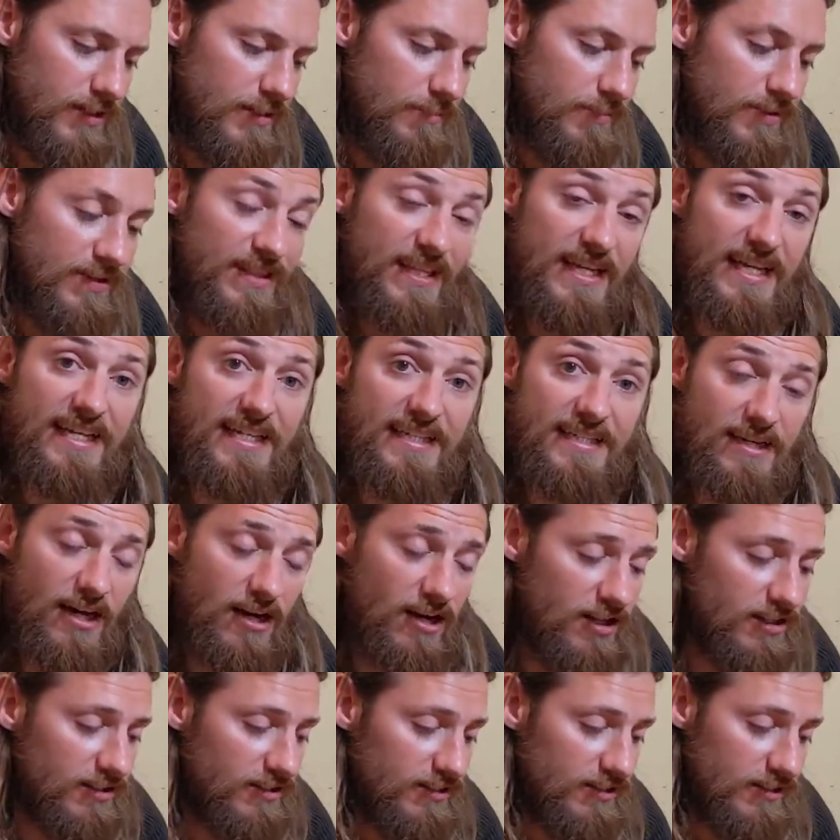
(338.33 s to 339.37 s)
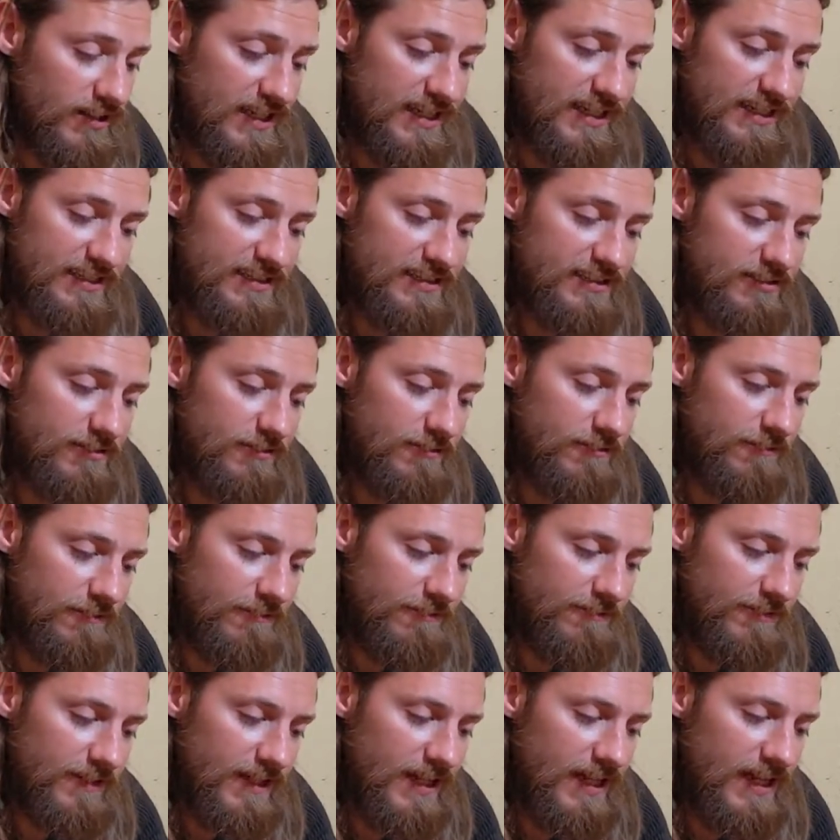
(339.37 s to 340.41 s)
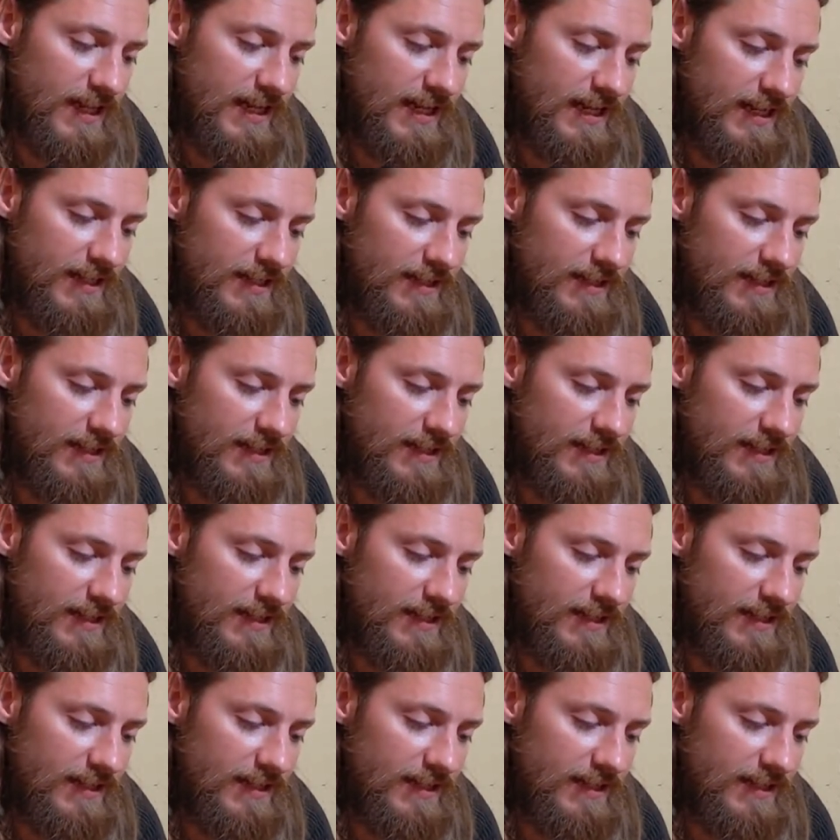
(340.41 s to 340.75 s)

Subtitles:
but they can still fly.